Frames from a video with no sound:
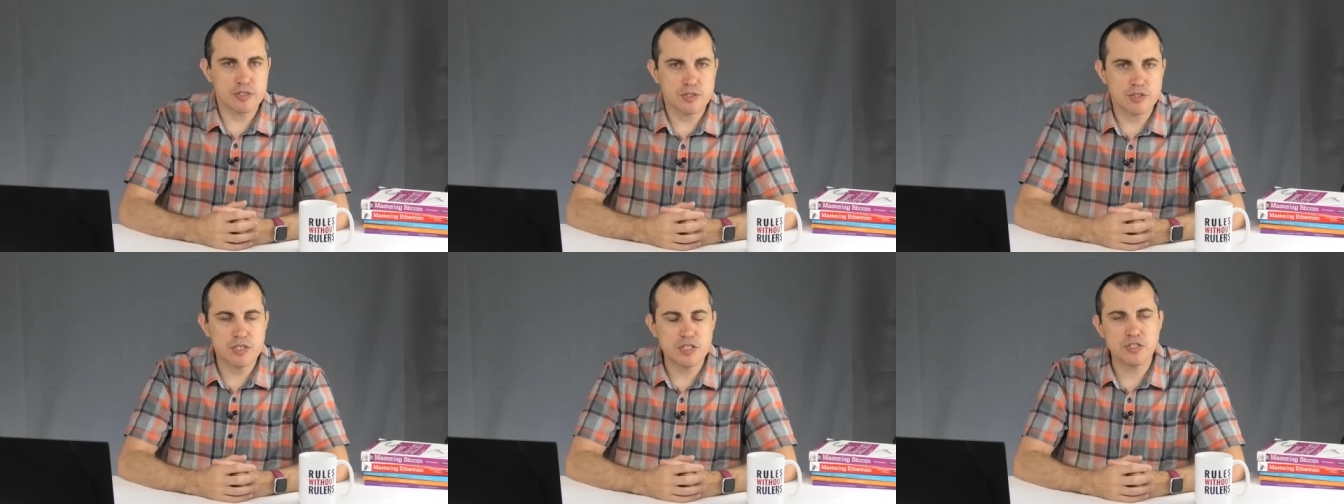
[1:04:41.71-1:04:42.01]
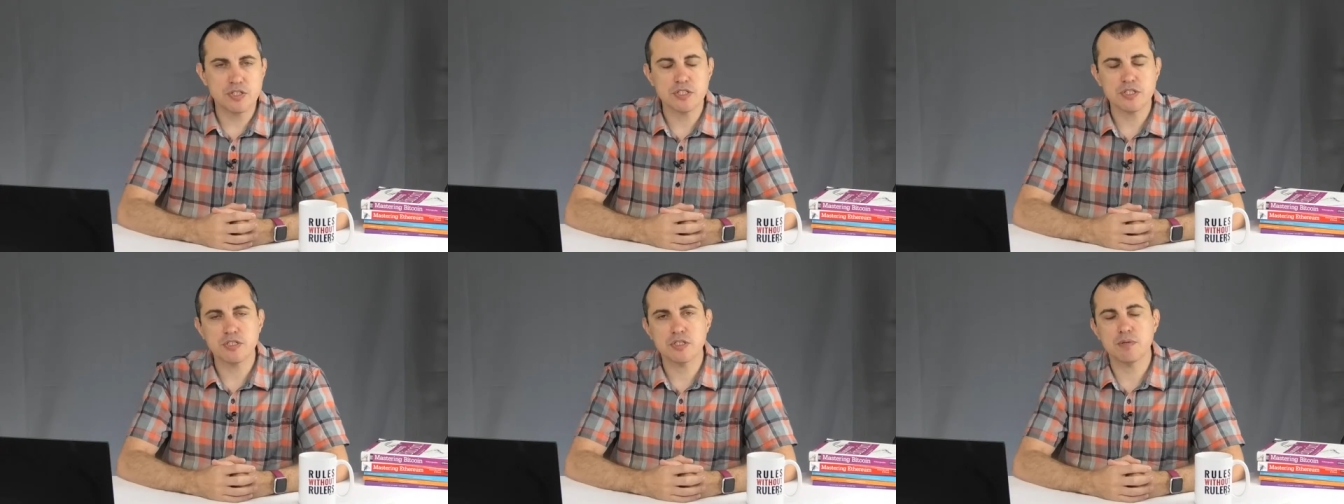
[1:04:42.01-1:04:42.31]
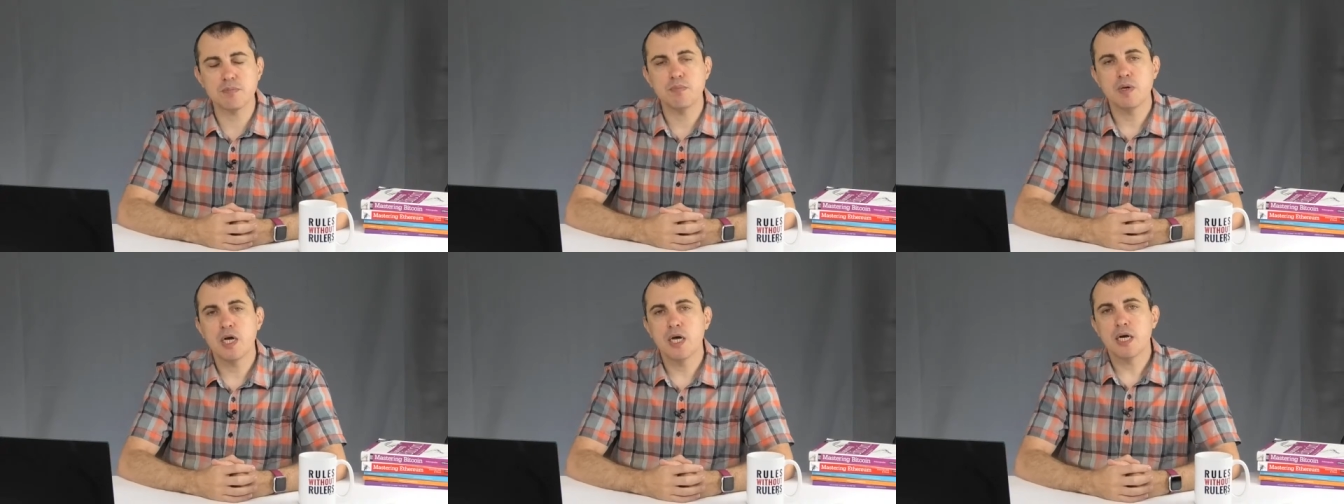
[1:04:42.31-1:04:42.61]
This
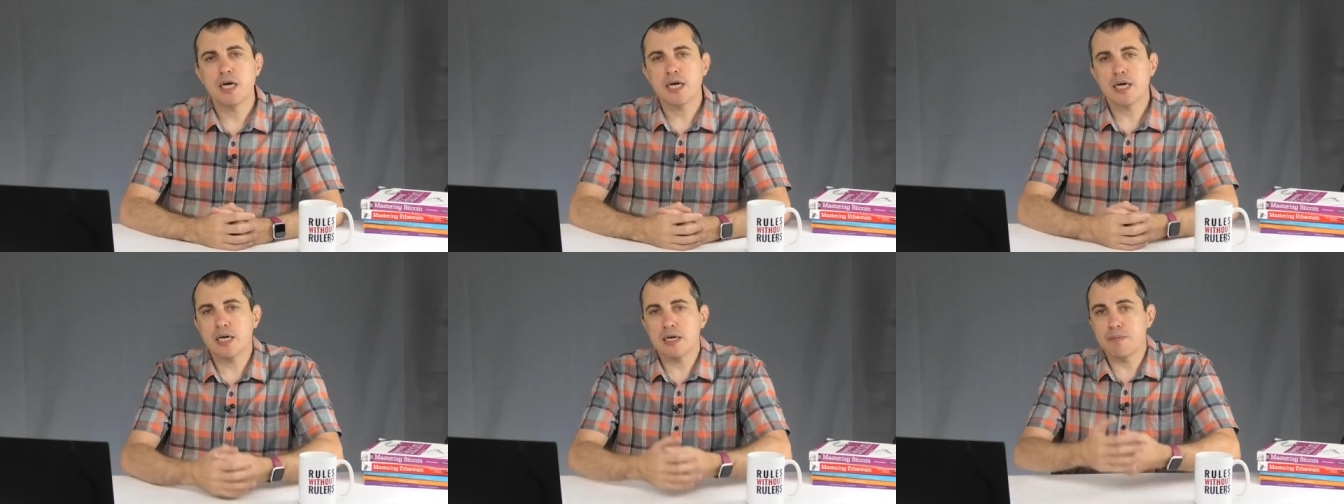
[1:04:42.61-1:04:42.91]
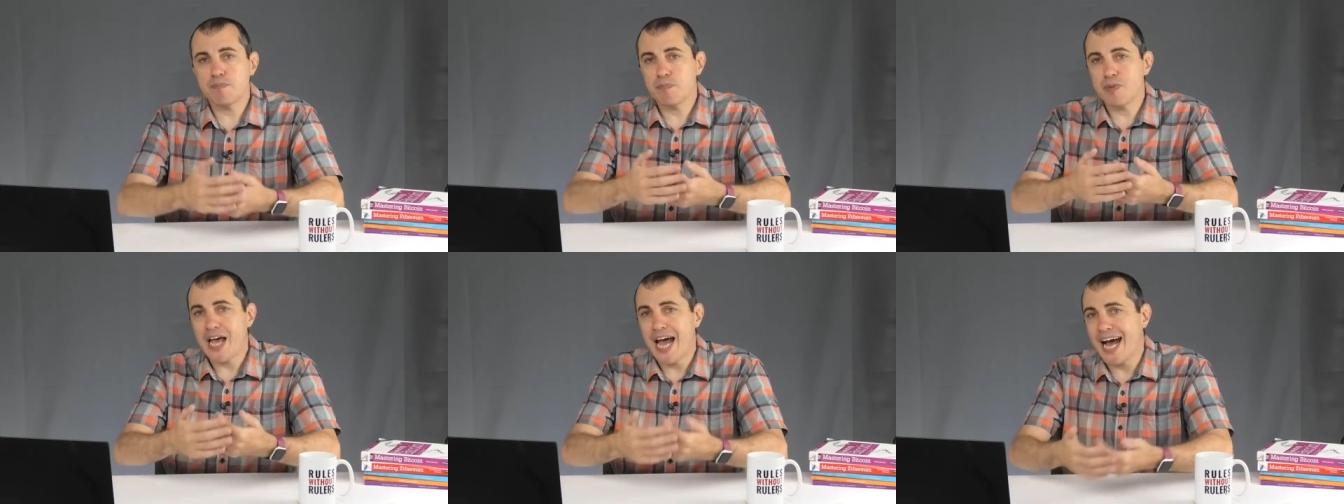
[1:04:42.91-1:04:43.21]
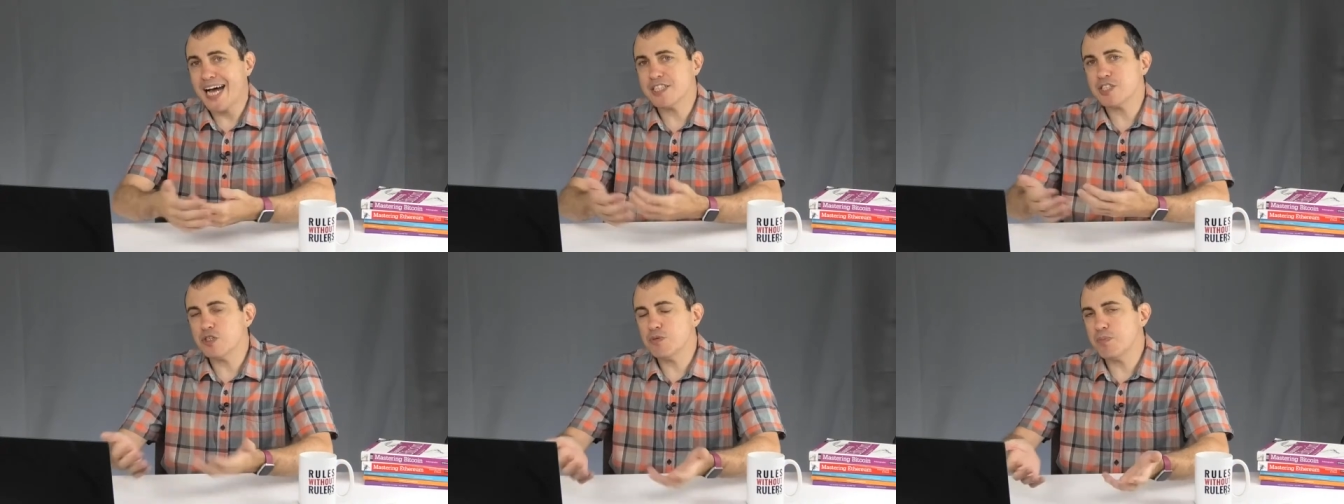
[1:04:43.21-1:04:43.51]
system
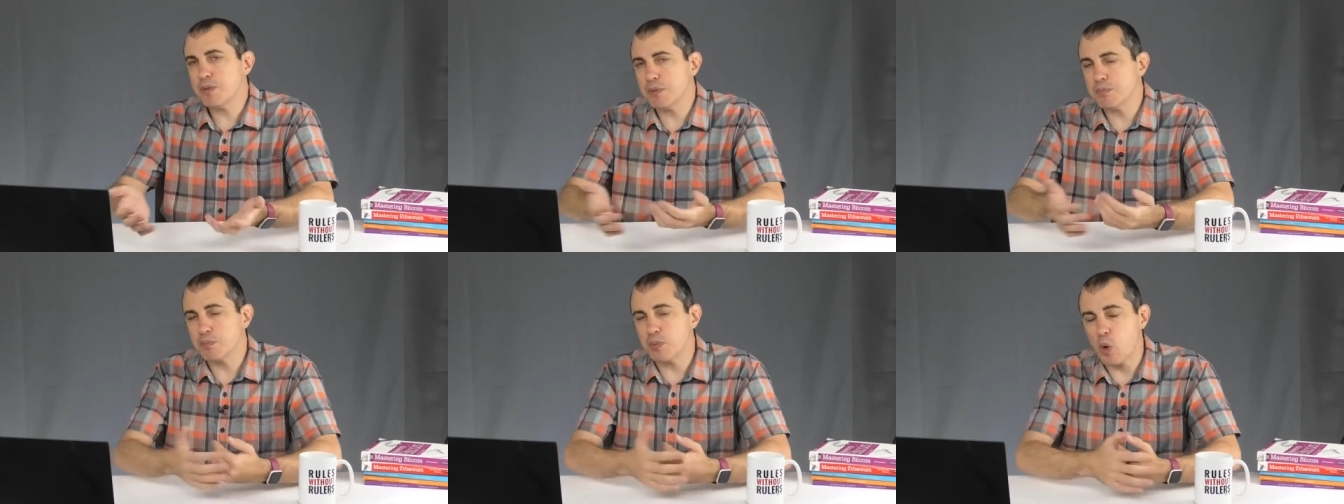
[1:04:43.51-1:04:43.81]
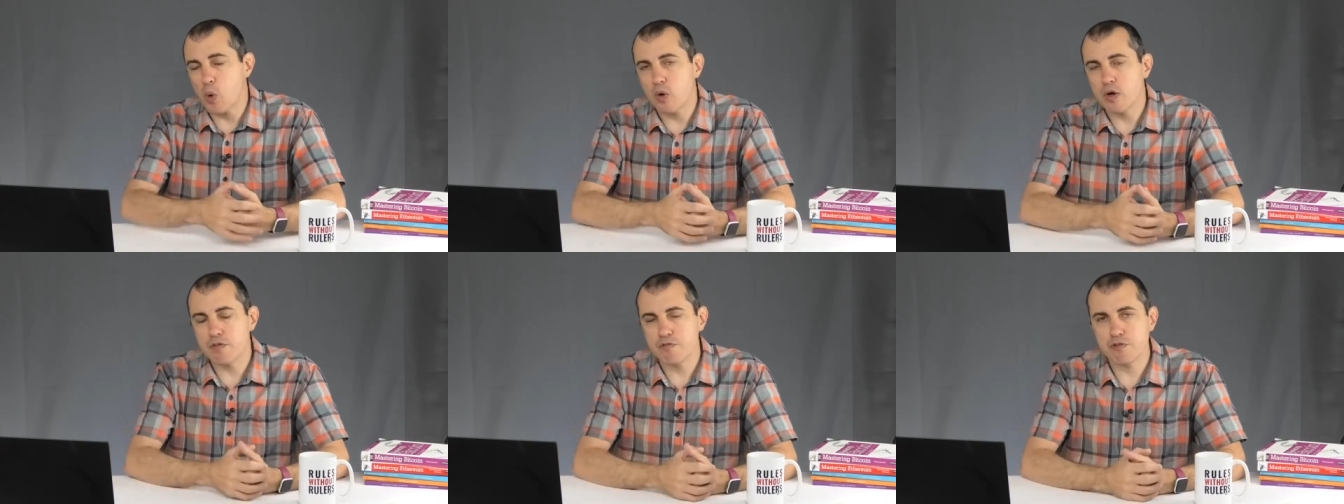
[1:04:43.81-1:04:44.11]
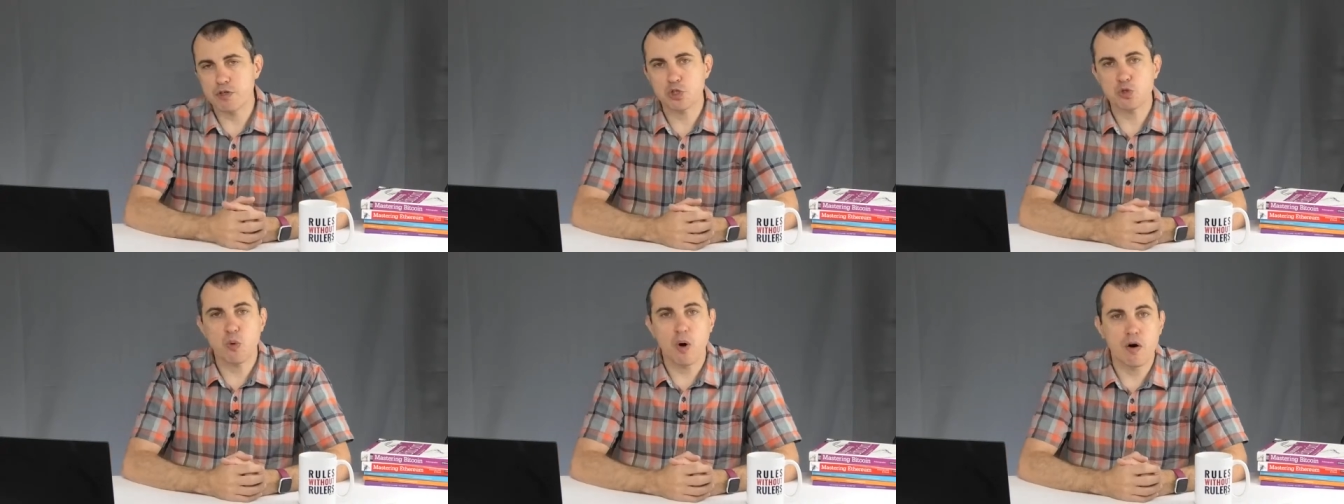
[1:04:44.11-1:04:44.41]
hasn't been broken for
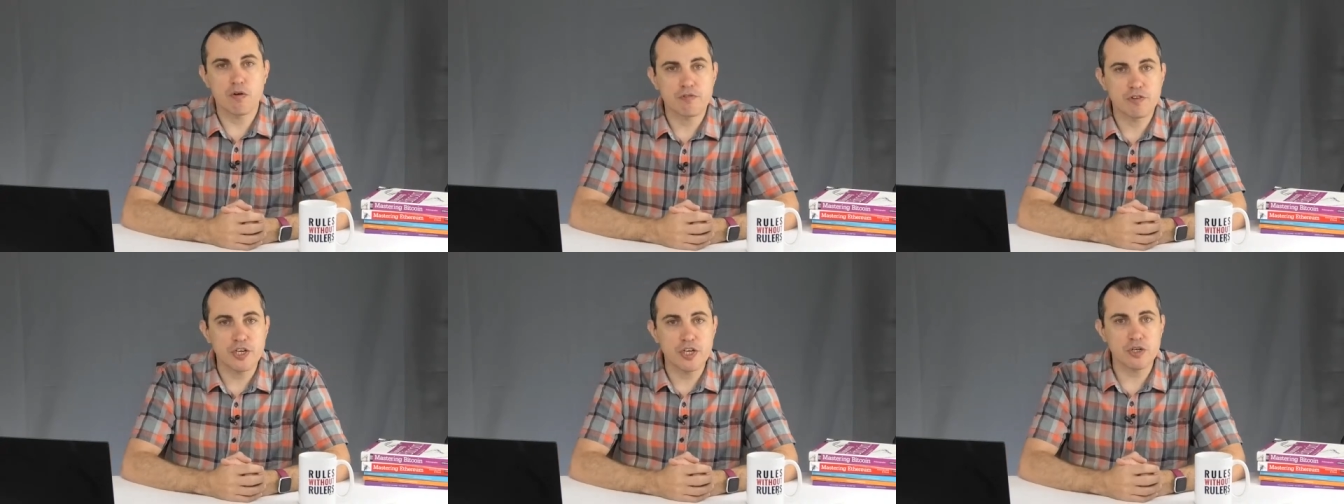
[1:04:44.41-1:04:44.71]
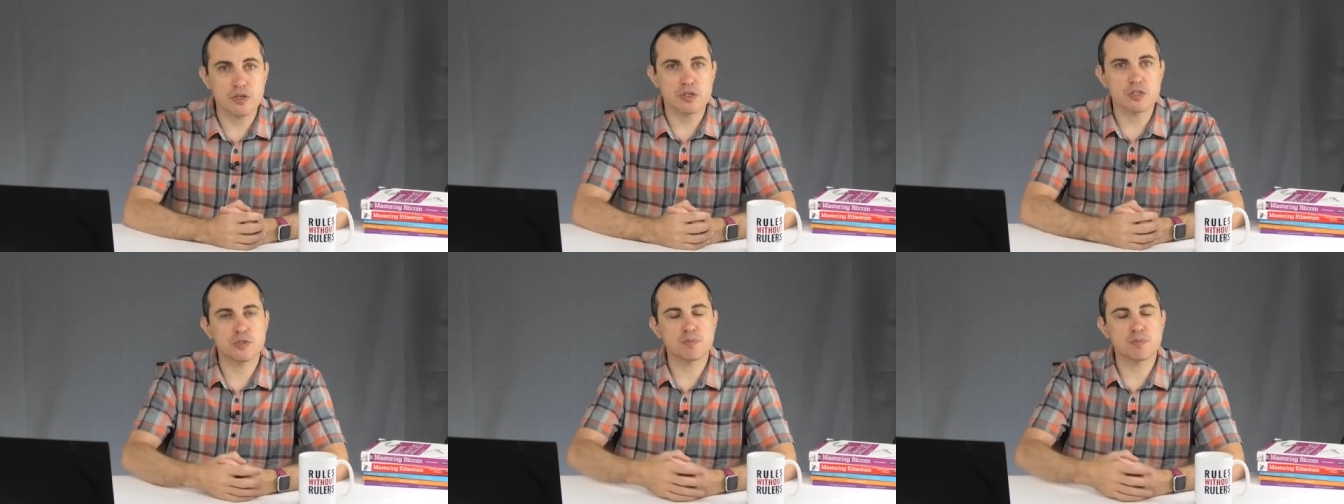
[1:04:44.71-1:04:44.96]
12 years,